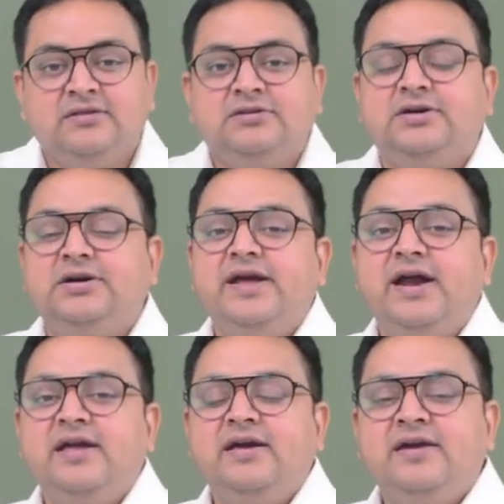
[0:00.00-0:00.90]
Third
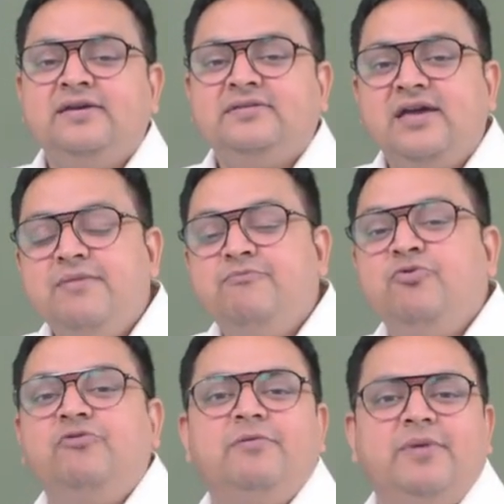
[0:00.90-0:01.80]
category is
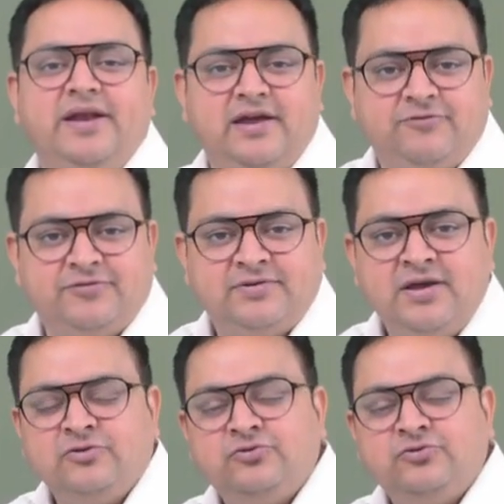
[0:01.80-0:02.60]
immovable gifts.